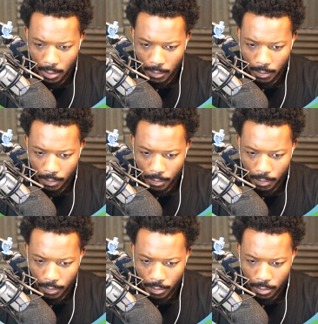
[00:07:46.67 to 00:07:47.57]

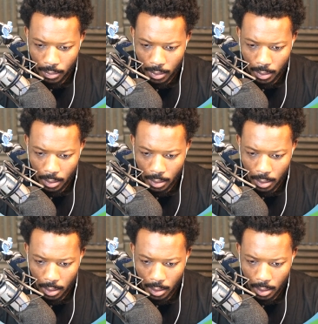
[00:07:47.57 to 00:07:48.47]

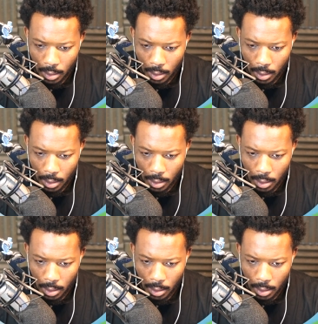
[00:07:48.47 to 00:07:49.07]
Nothing is said.